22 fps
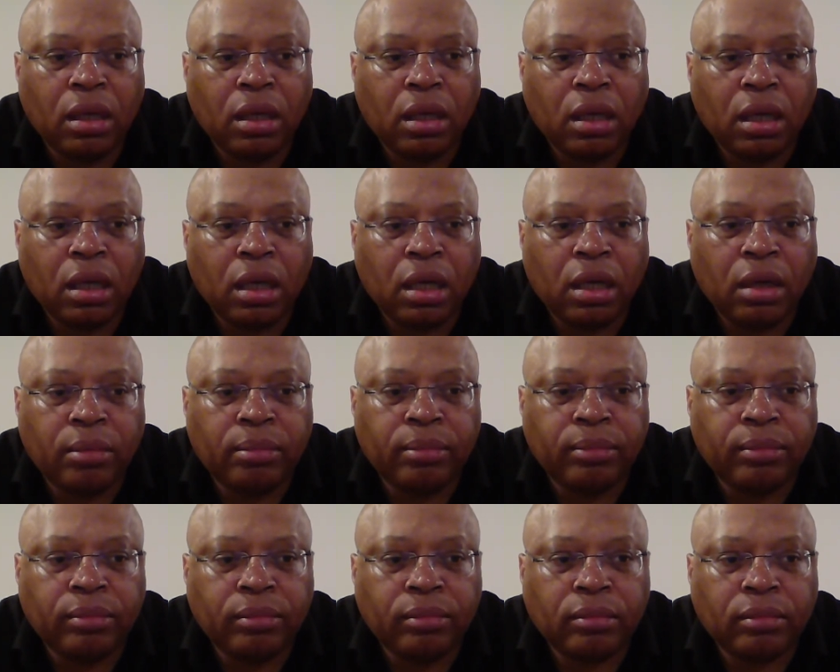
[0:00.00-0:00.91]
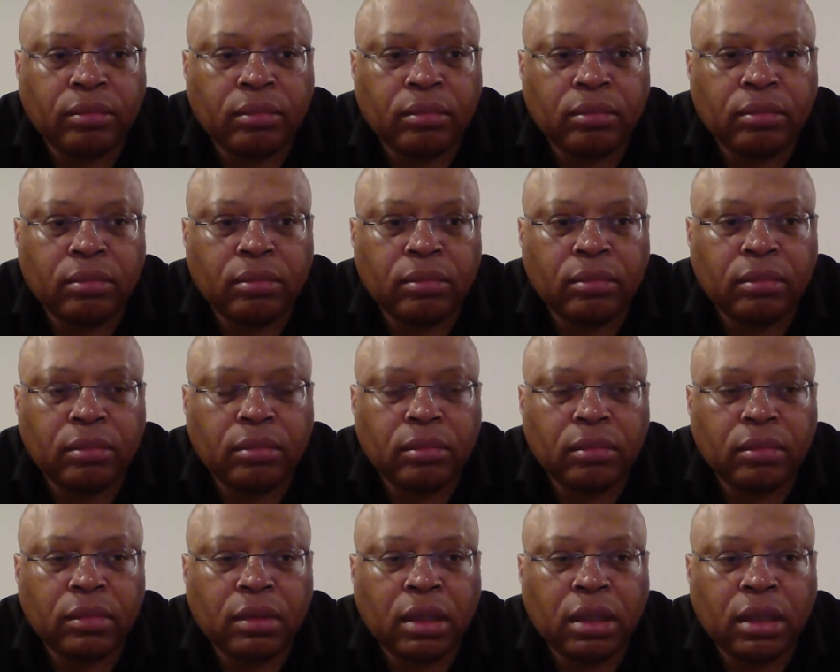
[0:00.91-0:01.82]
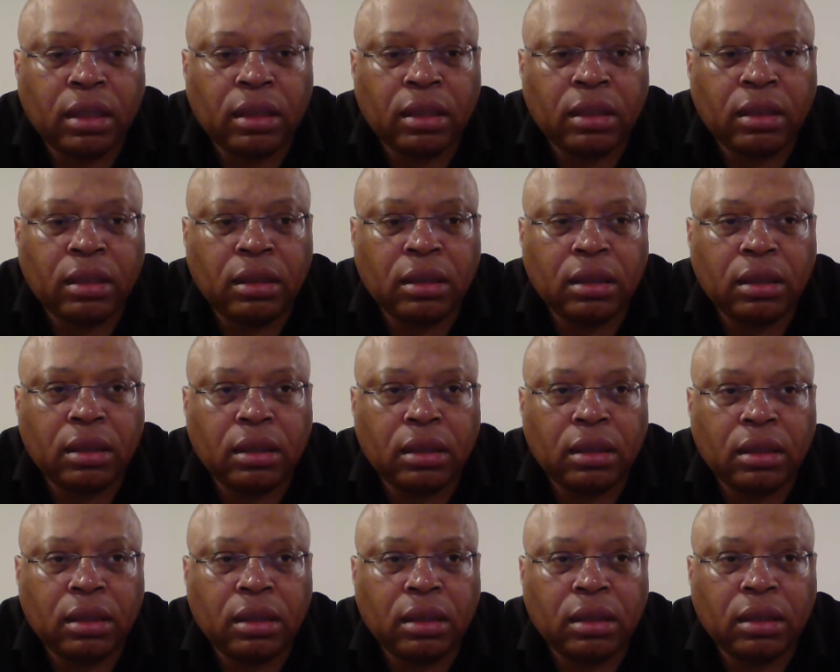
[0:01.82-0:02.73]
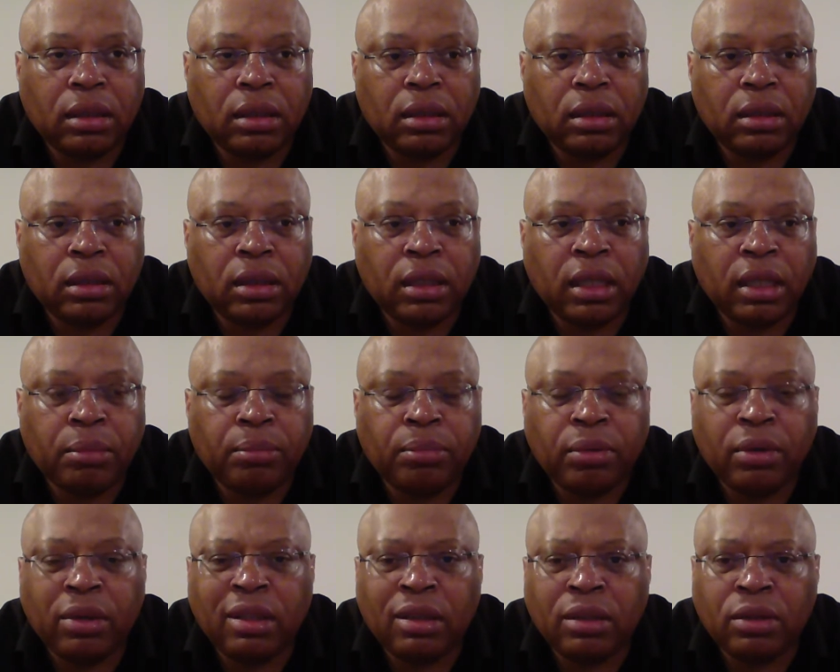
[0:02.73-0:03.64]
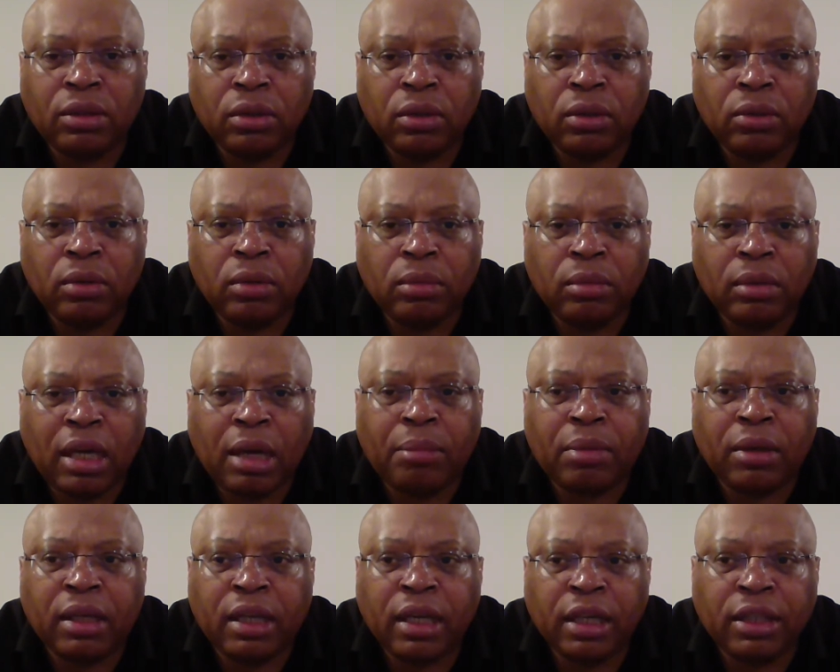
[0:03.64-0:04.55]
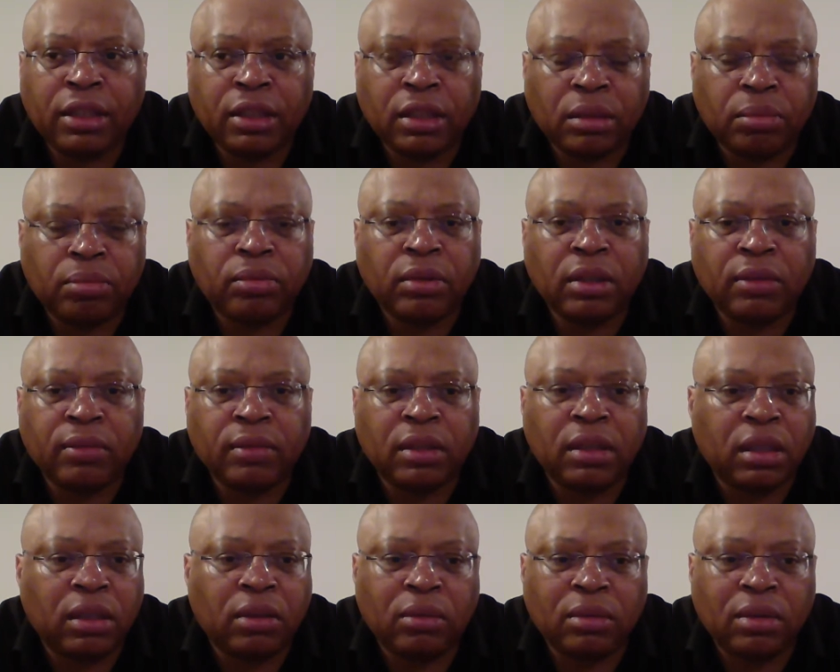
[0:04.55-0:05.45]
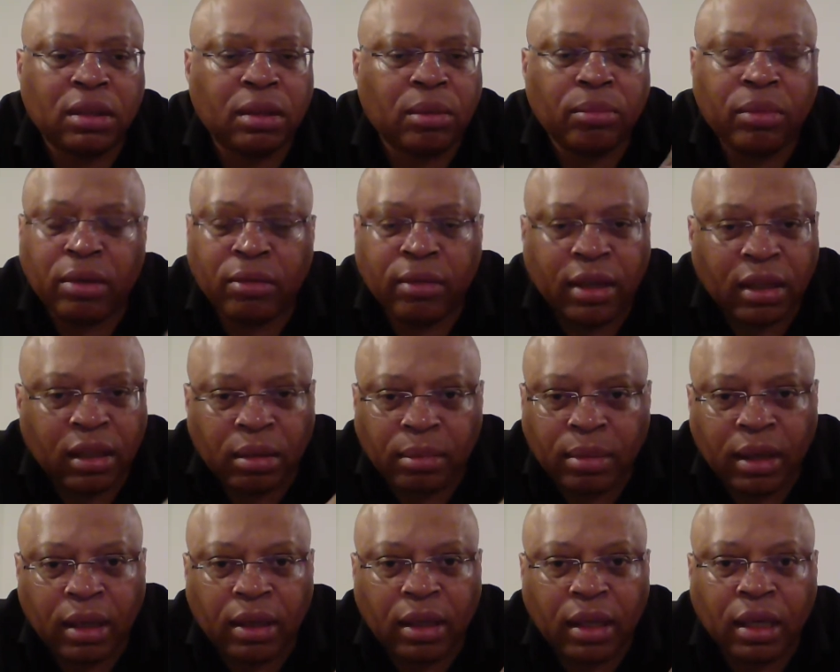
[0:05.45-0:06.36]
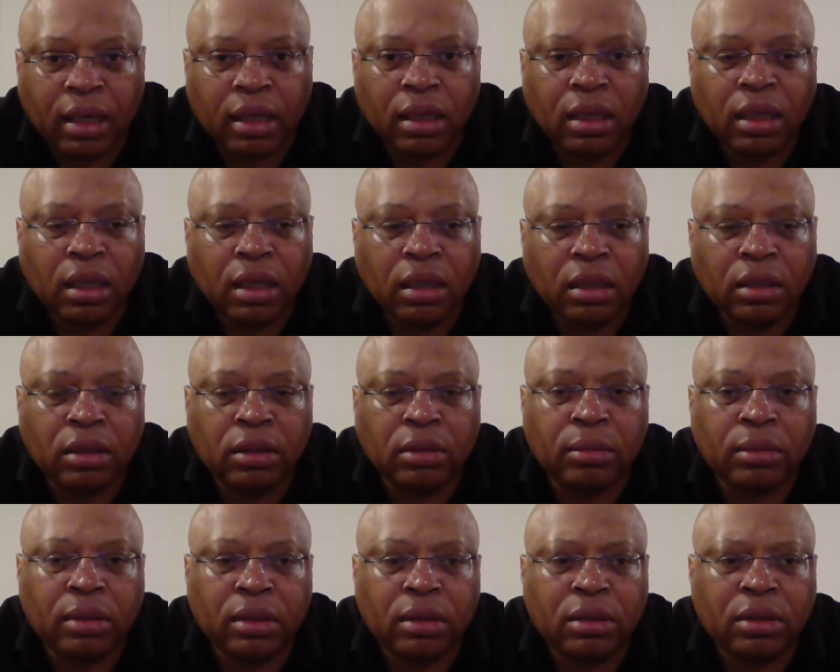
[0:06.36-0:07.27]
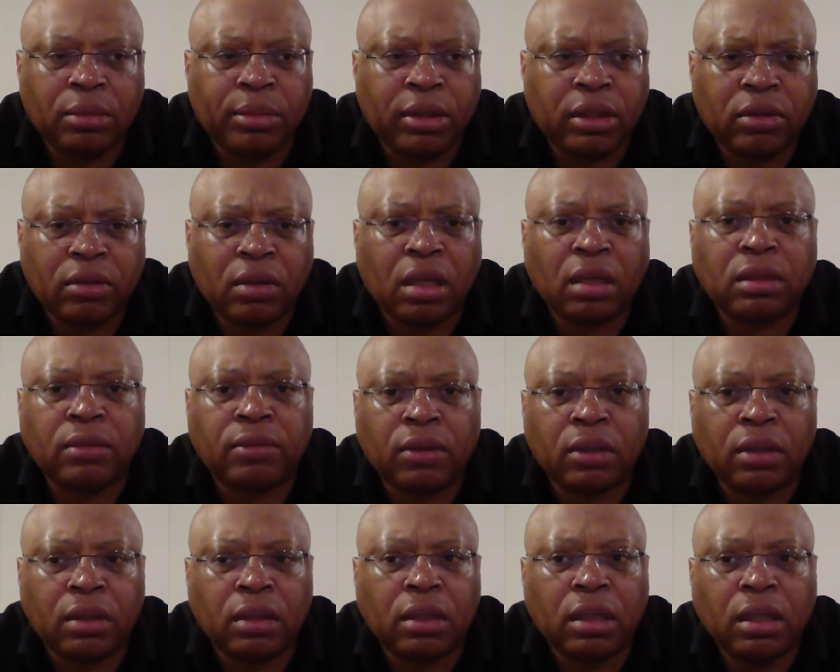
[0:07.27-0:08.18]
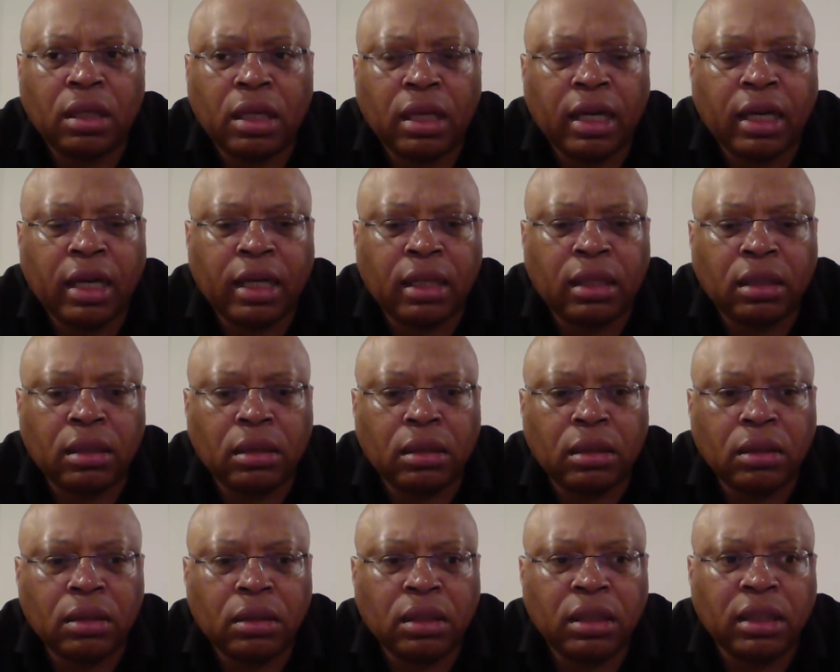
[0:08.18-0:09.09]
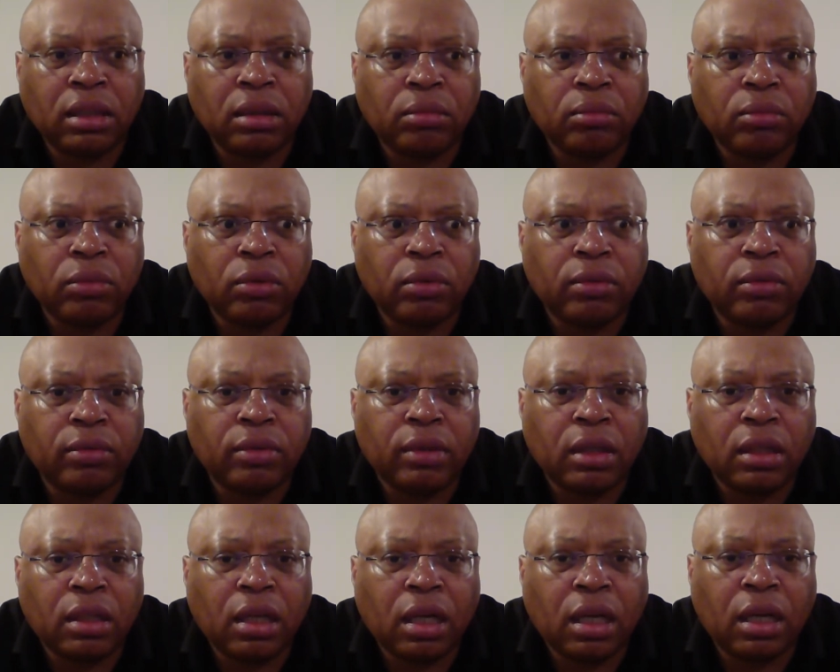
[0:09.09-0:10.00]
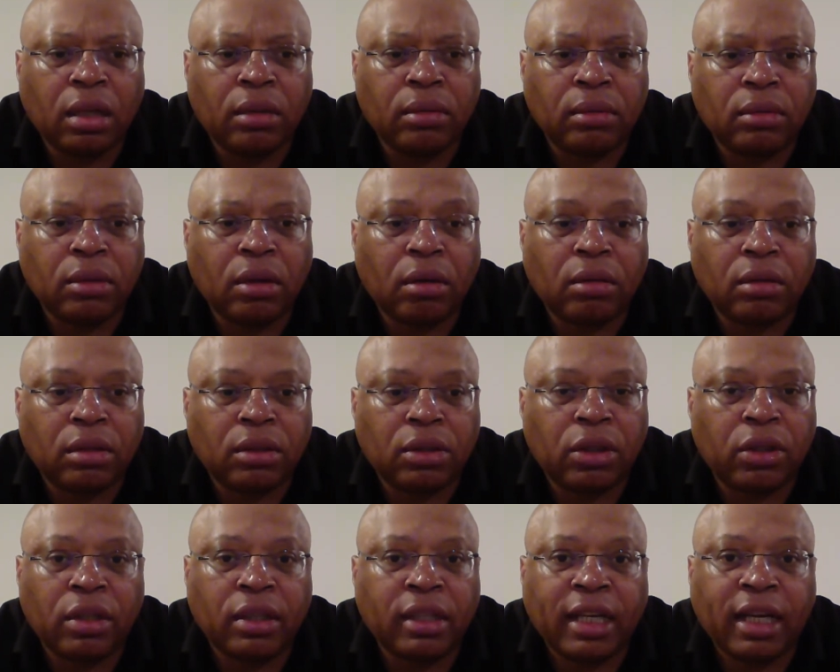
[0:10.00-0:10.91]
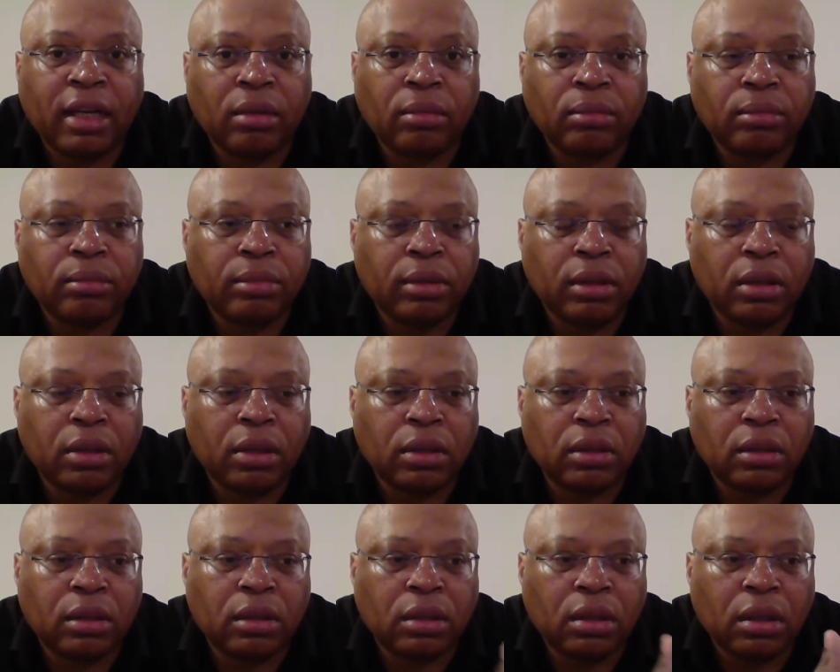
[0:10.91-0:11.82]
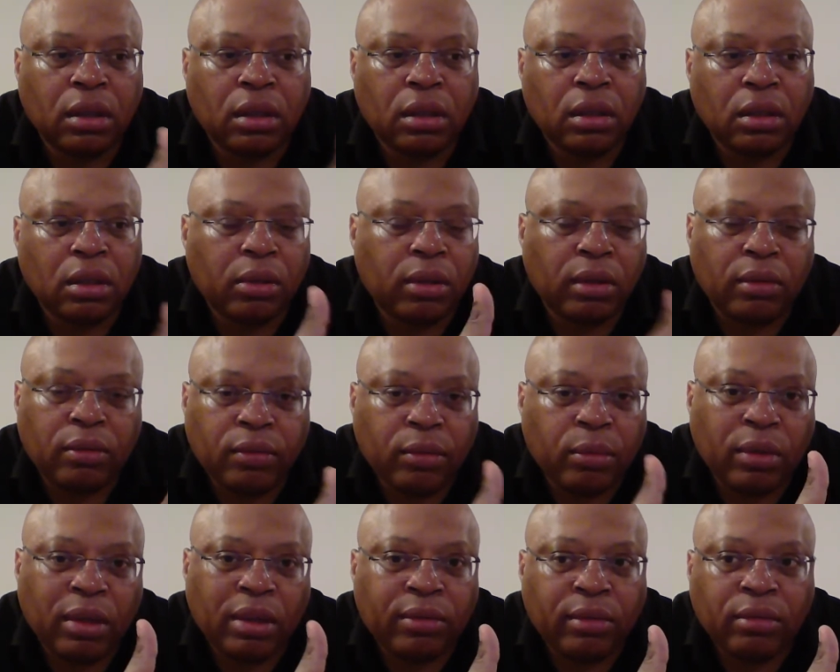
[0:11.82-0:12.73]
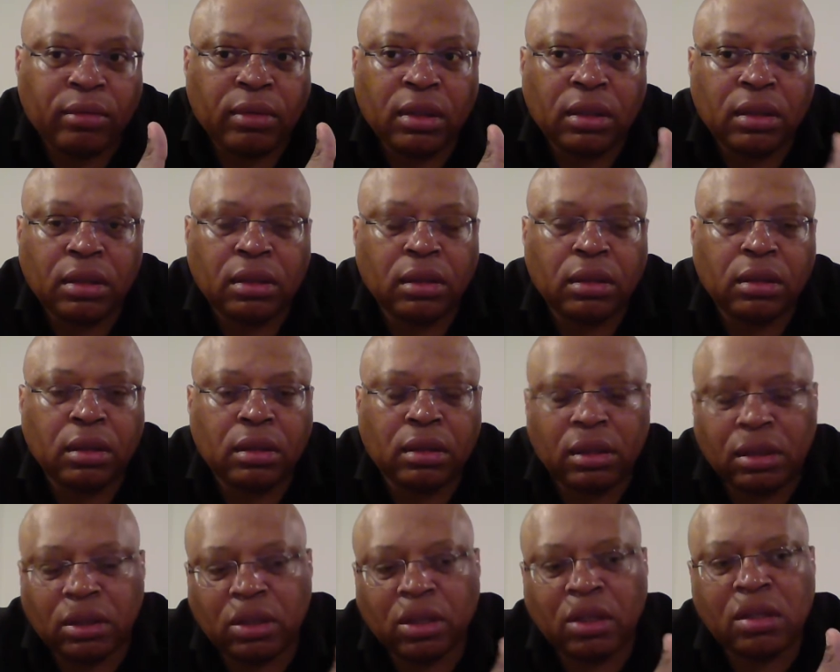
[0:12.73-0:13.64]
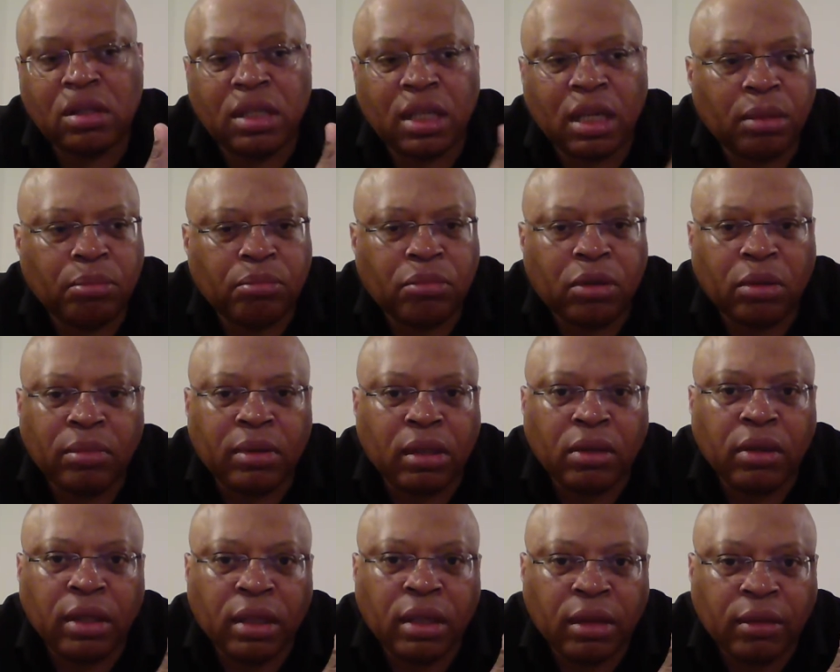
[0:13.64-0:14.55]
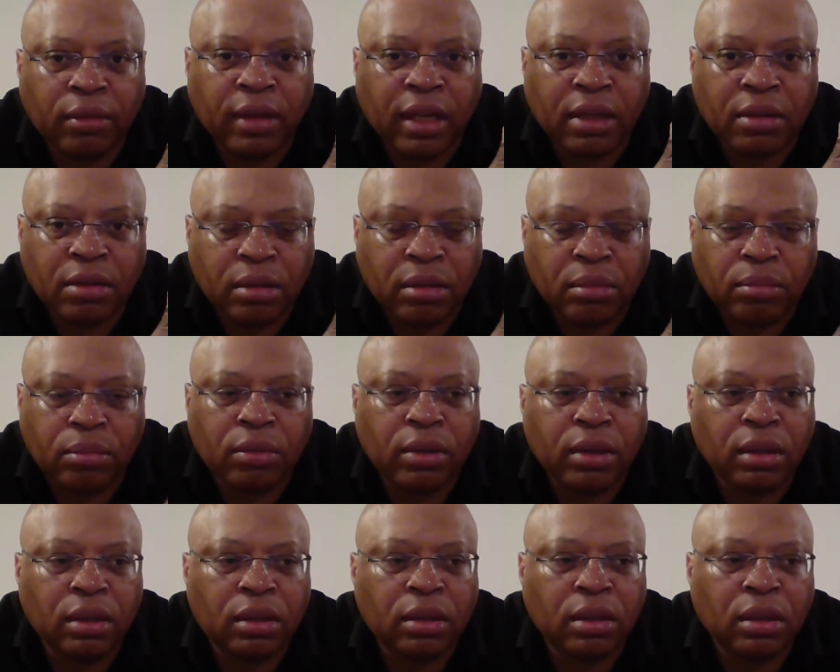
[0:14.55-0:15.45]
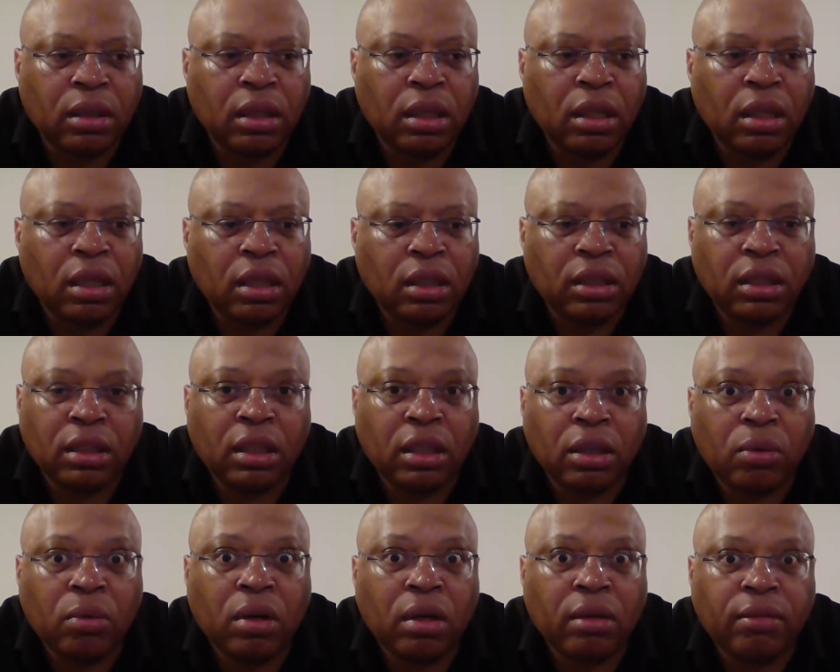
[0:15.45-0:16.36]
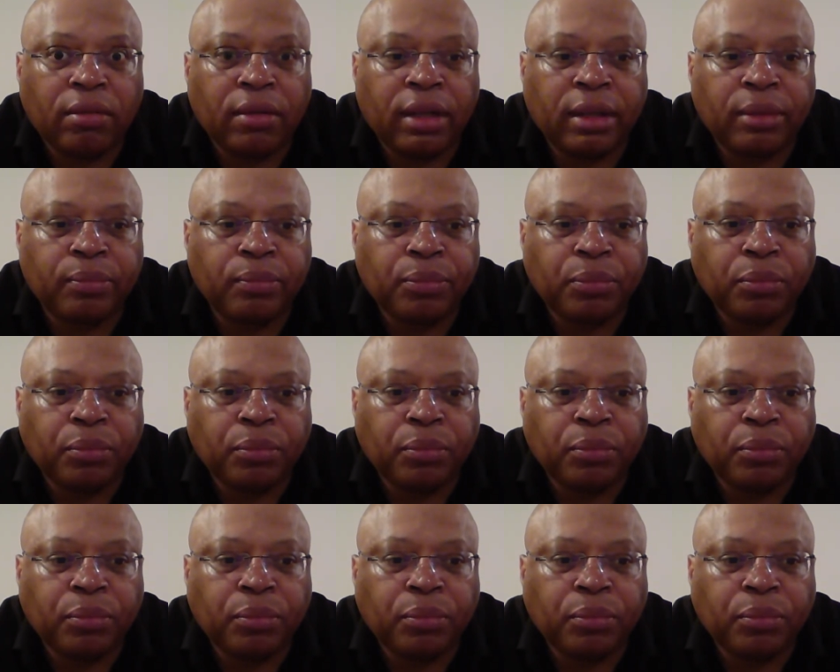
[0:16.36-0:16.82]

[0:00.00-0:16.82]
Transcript: and she had put in 2 applications previously, or somewhere around about that, to be transferred, and didn't move, and got turned down because for whatever reasons. As it turns out, probably not enough housing points, and she didn't qualify.